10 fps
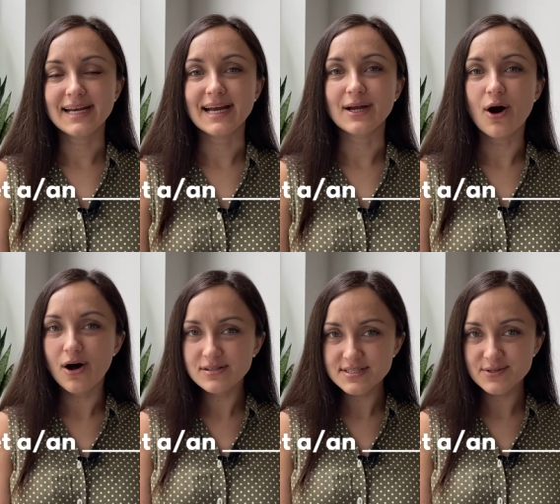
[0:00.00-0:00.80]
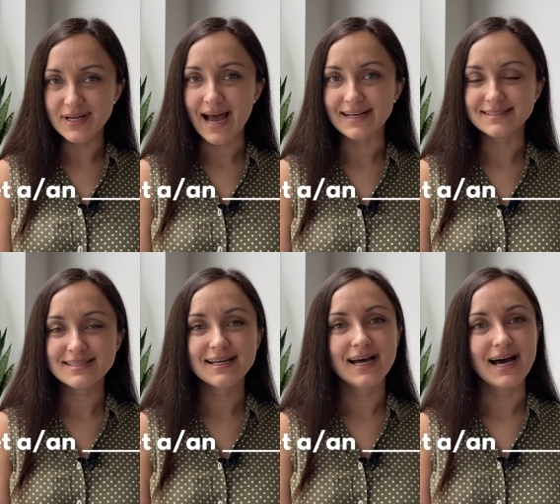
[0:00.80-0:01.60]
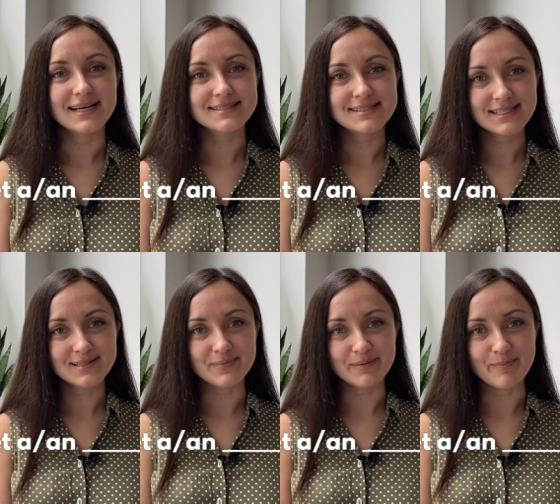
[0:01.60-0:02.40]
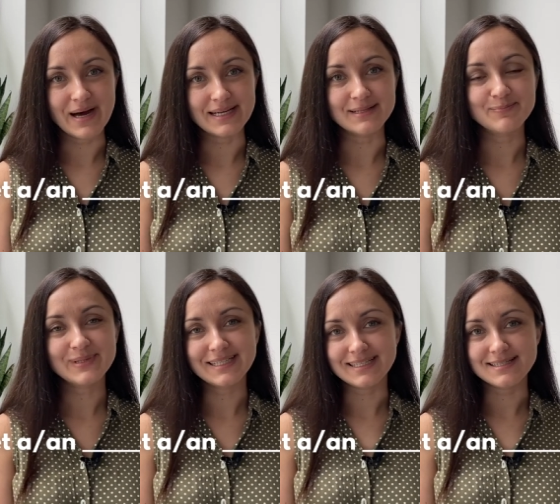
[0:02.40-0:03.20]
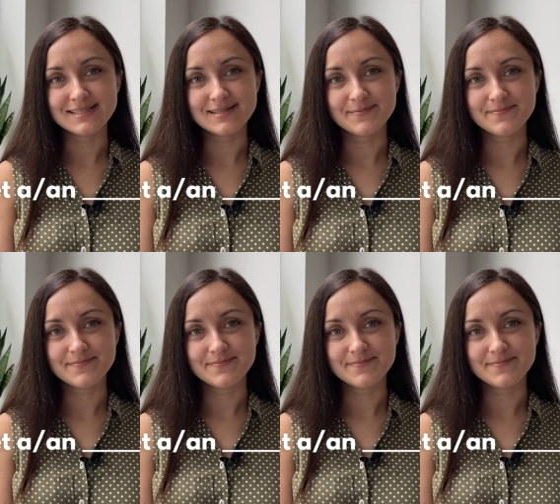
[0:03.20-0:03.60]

I also get a cinnamon bun, please?